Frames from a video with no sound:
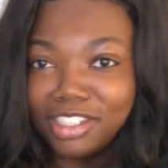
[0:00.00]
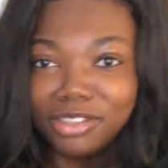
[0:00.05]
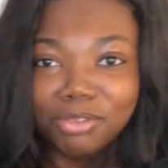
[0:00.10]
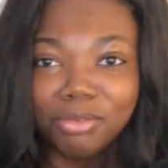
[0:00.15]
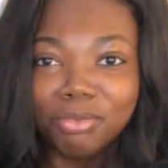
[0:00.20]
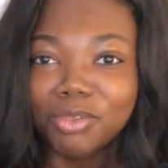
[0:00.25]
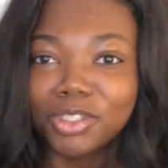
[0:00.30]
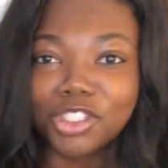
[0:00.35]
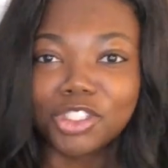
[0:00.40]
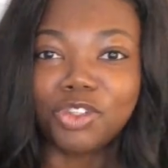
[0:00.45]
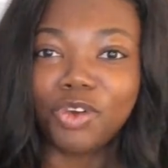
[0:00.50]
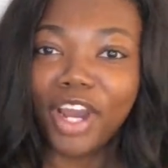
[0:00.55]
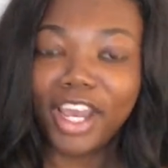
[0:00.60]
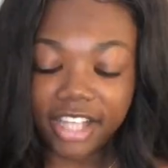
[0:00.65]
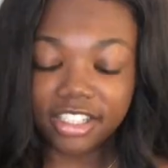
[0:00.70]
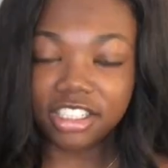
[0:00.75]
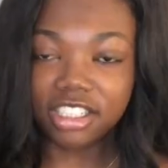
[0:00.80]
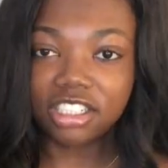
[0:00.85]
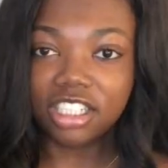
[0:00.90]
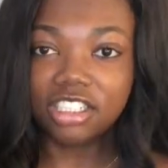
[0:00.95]
This one was great.
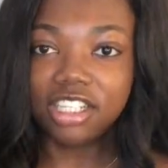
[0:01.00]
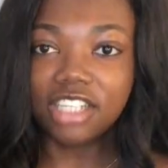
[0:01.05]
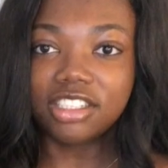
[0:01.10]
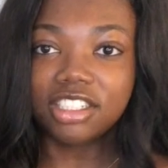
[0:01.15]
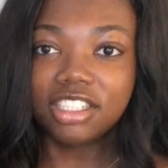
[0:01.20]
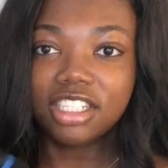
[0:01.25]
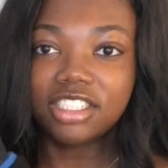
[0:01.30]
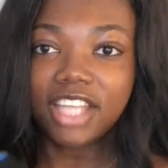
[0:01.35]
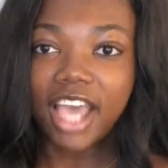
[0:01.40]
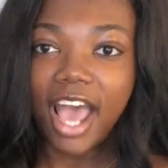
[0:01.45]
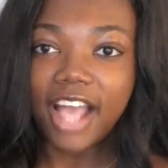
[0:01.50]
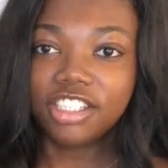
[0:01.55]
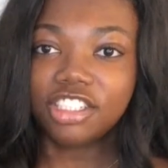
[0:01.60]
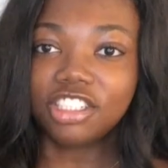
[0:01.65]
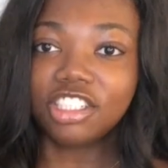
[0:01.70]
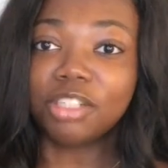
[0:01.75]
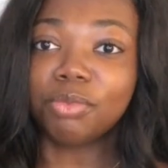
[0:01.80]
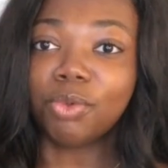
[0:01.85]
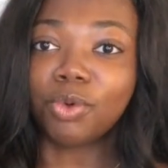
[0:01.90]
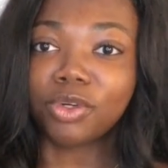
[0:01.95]
It doesn't attach
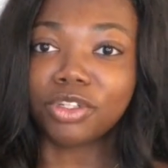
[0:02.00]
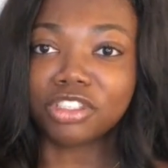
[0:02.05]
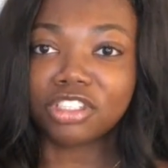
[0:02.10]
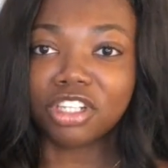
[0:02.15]
anymore.